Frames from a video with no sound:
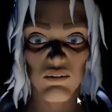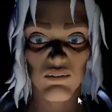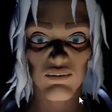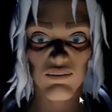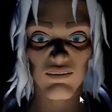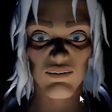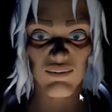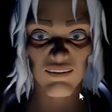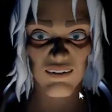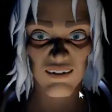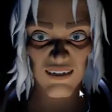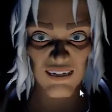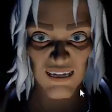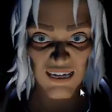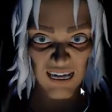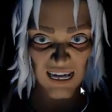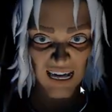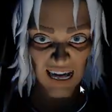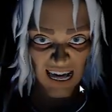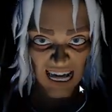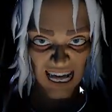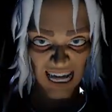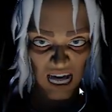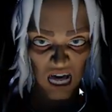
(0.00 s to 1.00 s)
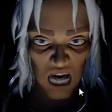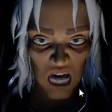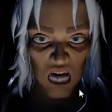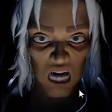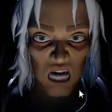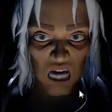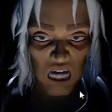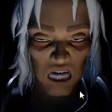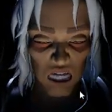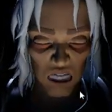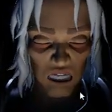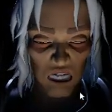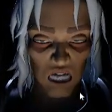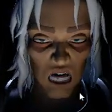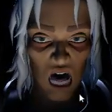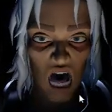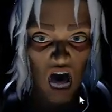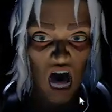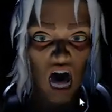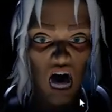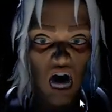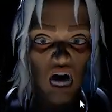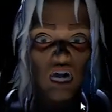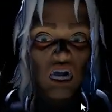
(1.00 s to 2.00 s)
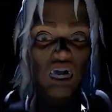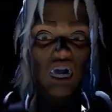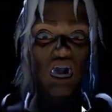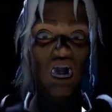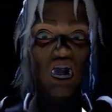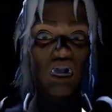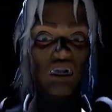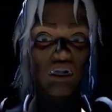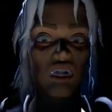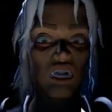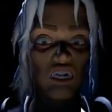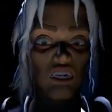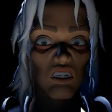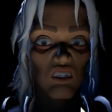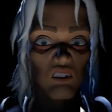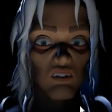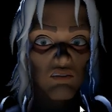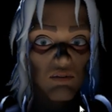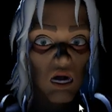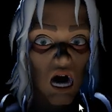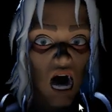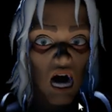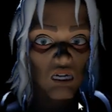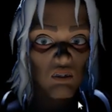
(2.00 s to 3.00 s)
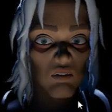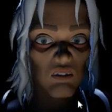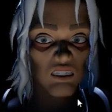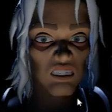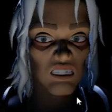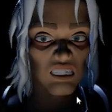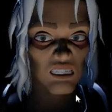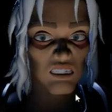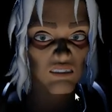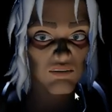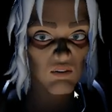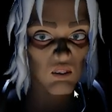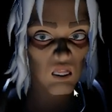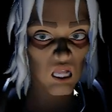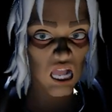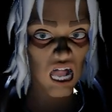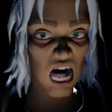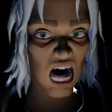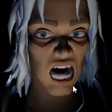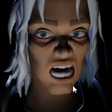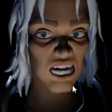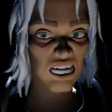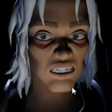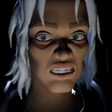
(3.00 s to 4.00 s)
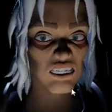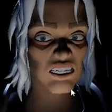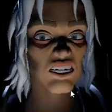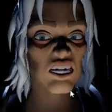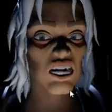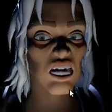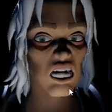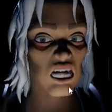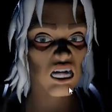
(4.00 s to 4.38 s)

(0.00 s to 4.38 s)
In a hideous parody of the Lion King,